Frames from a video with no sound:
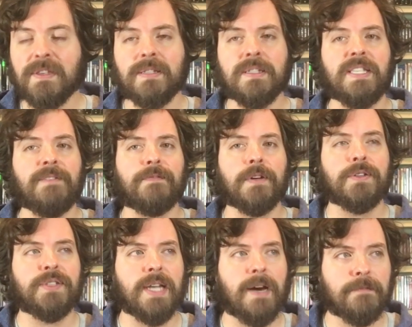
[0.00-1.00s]
this is the
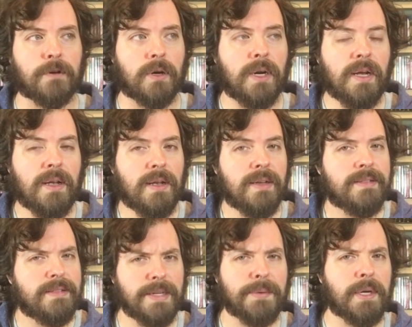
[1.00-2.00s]
first ever
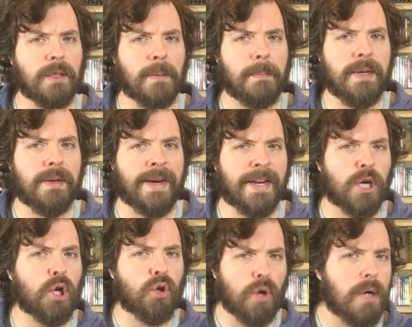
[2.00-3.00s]
Cereal at
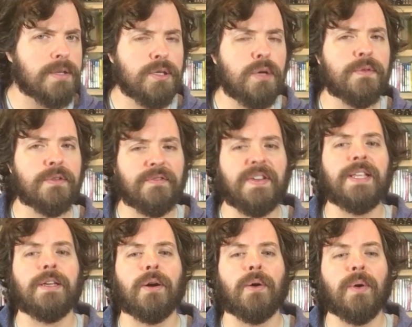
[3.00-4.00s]
Midnight crossover
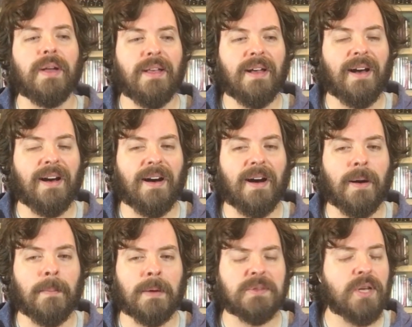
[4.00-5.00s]
video.
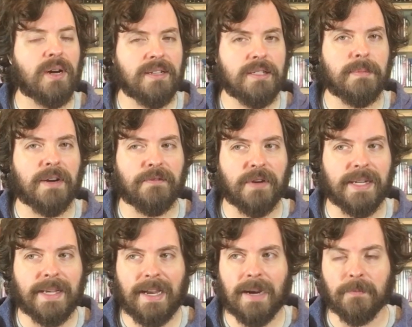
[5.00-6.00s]
Um, I was talking to my
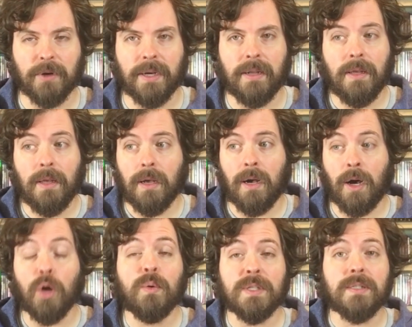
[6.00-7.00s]
friend Cameron,
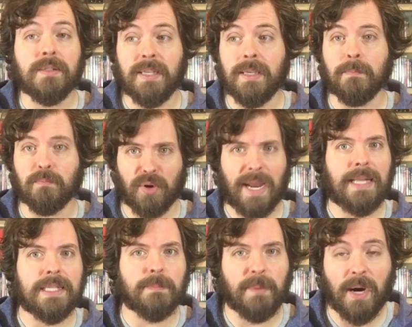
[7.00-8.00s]
uh, who is the
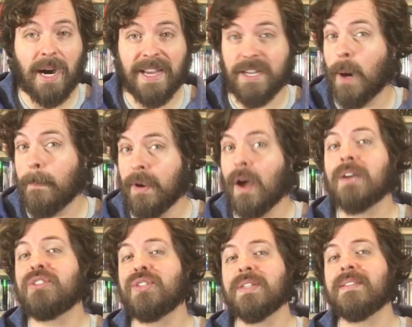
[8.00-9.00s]
brains behind
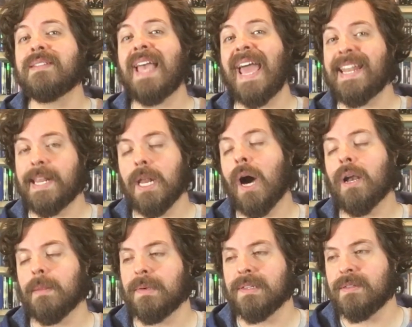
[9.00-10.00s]
Obnoxious and
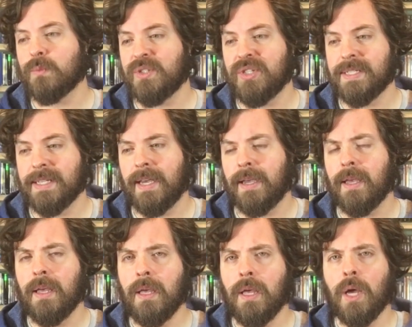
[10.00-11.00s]
Anonymous, which is a
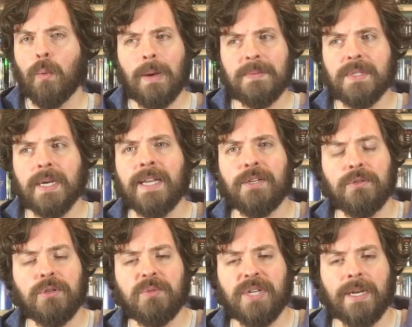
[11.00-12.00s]
website,
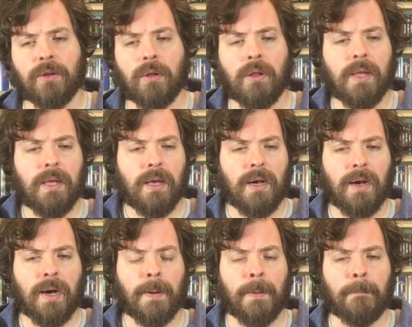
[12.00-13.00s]
YouTube channel,
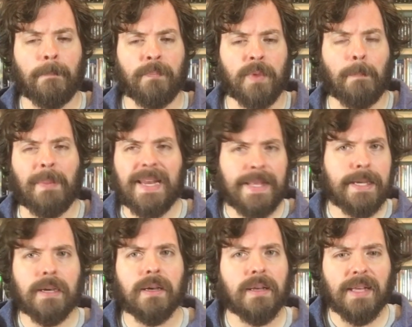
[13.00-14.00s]
um,
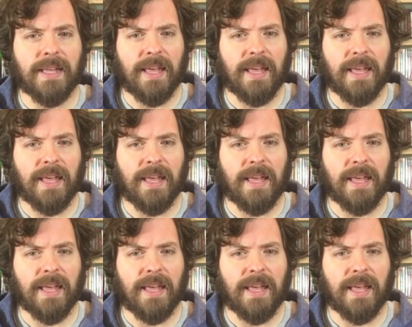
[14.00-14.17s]
media